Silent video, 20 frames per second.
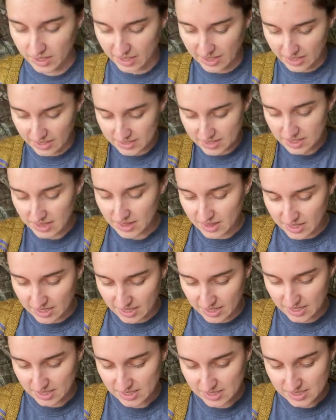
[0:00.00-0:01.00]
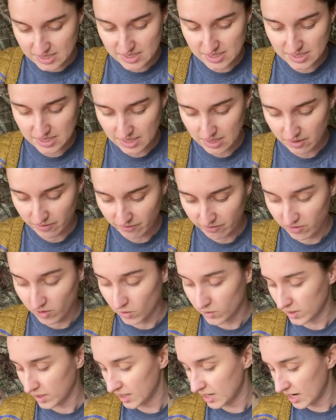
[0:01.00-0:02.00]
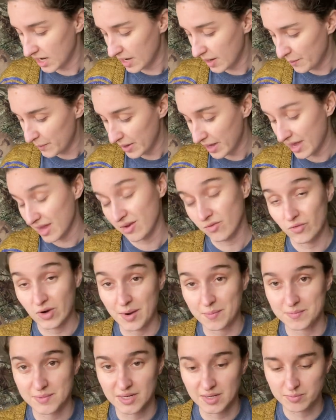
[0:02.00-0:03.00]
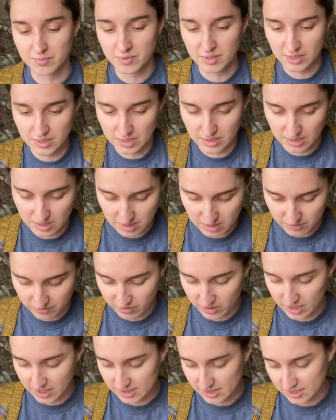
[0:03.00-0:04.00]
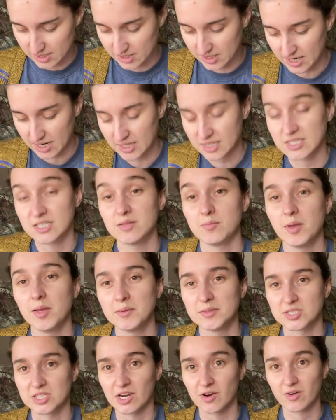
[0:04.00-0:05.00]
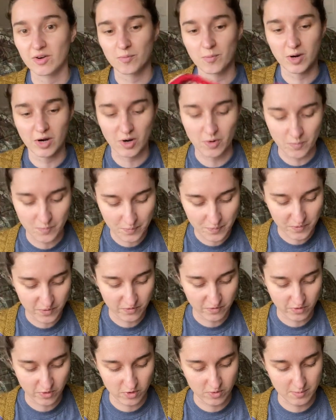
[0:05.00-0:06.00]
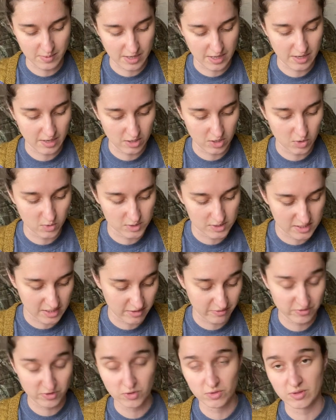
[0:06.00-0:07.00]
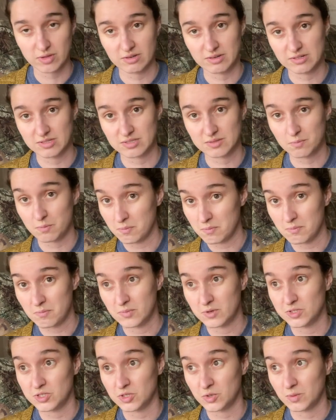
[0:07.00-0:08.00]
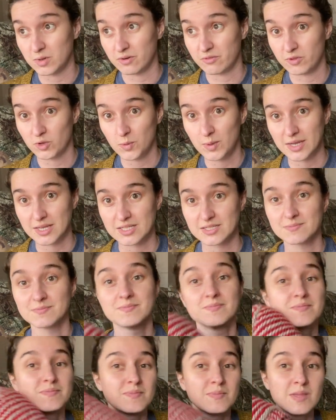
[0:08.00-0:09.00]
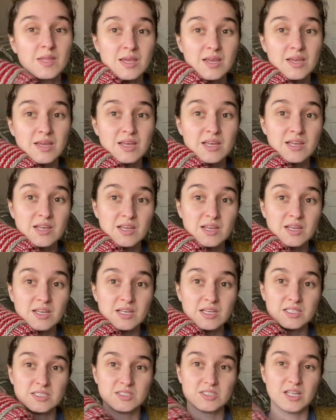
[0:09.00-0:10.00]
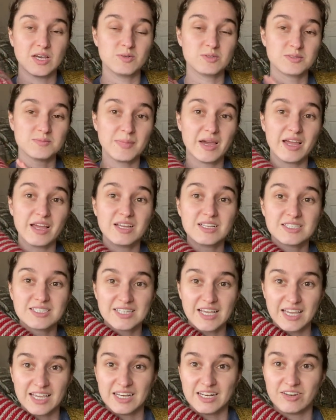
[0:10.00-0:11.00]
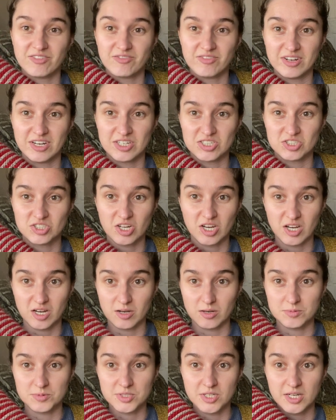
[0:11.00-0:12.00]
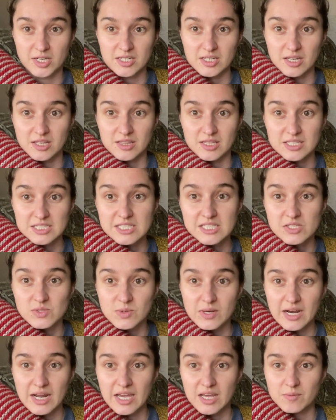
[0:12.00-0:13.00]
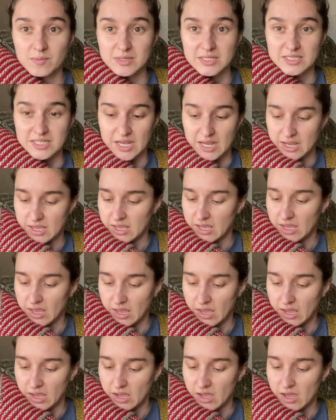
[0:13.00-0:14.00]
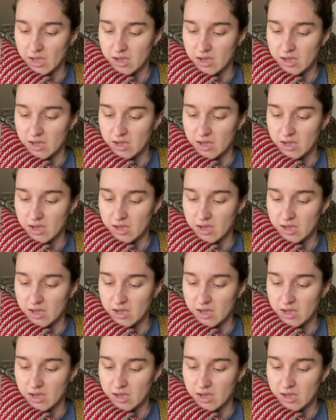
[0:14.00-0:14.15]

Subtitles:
get this folded up and wrapped up for us to take to the baby shower tomorrow for my newest nephew that is due in a few weeks. So that was my second finished object. And this is what I had been taking